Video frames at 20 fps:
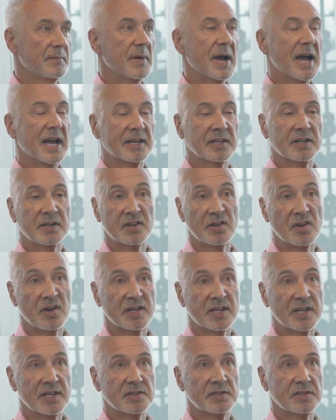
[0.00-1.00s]
Marketing, I
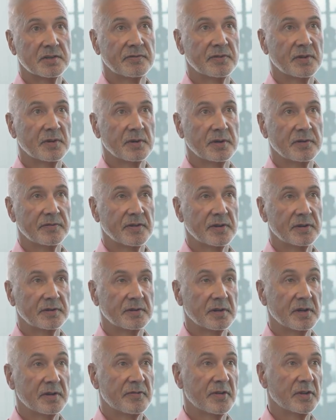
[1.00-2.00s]
guess, if
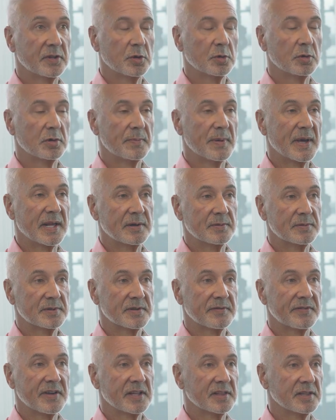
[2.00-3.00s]
I thought about it, was
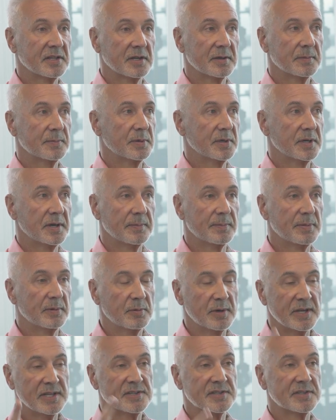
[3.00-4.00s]
the fact that I'd put up a
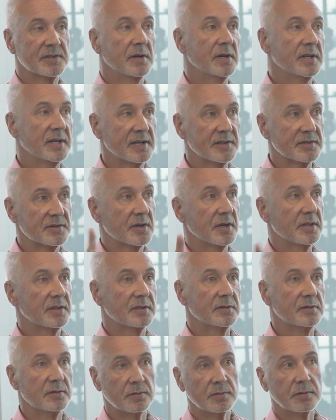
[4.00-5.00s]
wee sign outside
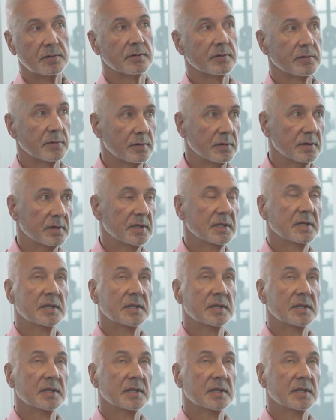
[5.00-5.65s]
the door, or